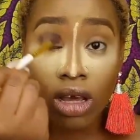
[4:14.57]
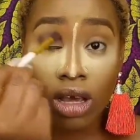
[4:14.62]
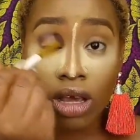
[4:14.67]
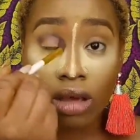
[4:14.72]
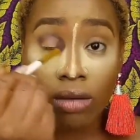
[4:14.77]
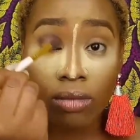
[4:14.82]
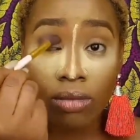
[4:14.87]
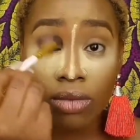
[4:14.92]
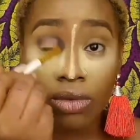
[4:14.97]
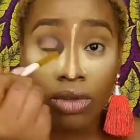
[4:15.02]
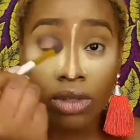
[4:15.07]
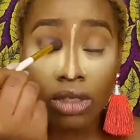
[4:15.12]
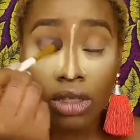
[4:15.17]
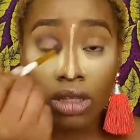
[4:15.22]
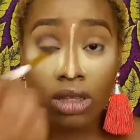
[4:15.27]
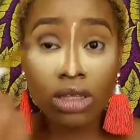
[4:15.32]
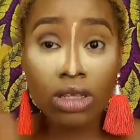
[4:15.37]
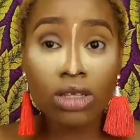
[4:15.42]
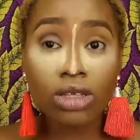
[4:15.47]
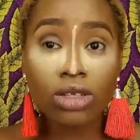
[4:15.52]
I am
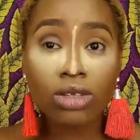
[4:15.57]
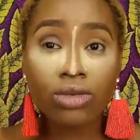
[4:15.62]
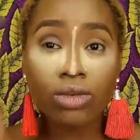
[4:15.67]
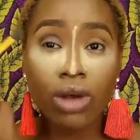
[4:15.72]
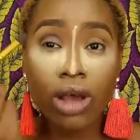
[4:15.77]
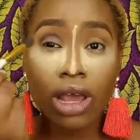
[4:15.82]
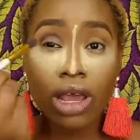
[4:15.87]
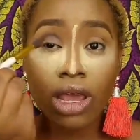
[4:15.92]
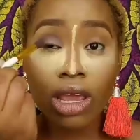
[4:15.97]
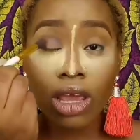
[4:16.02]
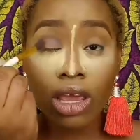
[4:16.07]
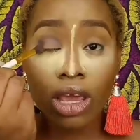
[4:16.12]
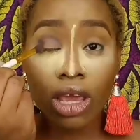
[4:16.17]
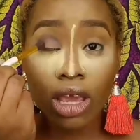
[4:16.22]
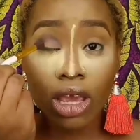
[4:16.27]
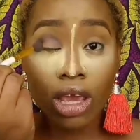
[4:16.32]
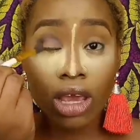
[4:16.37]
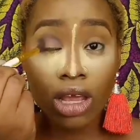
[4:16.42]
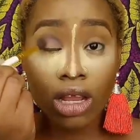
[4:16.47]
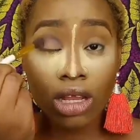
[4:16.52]
putting this right
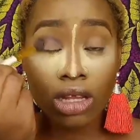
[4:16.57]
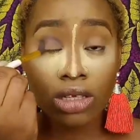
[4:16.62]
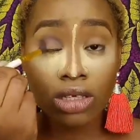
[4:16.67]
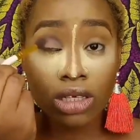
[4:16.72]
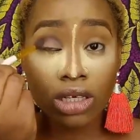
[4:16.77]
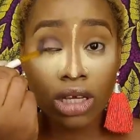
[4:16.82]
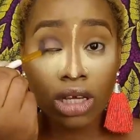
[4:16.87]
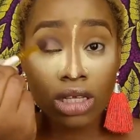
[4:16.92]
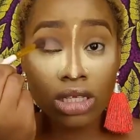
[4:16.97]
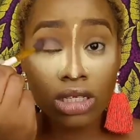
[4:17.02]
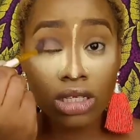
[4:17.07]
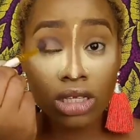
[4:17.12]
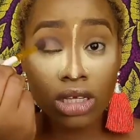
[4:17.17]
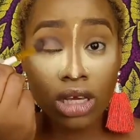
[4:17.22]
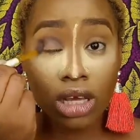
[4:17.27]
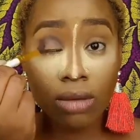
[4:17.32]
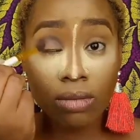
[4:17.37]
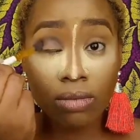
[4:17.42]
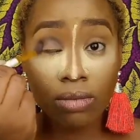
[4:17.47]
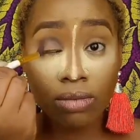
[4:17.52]
here, and as you can
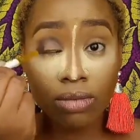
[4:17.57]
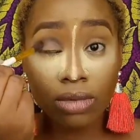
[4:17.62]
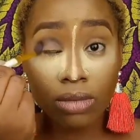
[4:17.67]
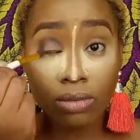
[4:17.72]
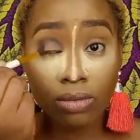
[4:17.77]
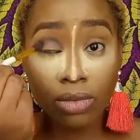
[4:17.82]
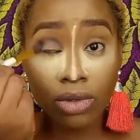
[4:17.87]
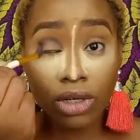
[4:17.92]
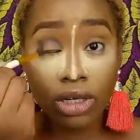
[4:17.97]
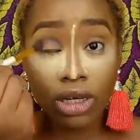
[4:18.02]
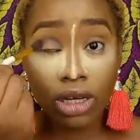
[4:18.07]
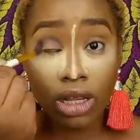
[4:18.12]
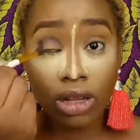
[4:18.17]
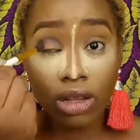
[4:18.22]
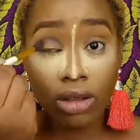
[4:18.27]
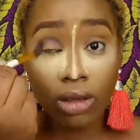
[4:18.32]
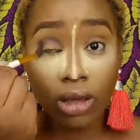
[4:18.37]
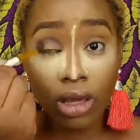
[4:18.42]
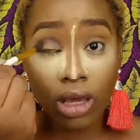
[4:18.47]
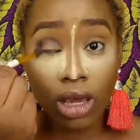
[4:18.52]
see, I'm putting
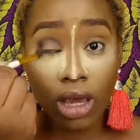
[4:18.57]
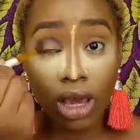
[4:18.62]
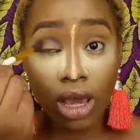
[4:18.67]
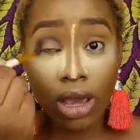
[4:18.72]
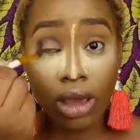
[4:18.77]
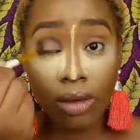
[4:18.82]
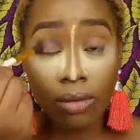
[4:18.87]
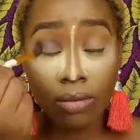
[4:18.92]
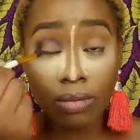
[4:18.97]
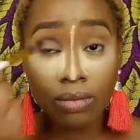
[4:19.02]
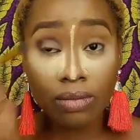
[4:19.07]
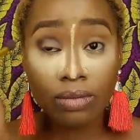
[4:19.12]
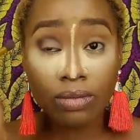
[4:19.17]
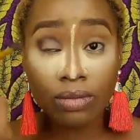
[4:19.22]
it here,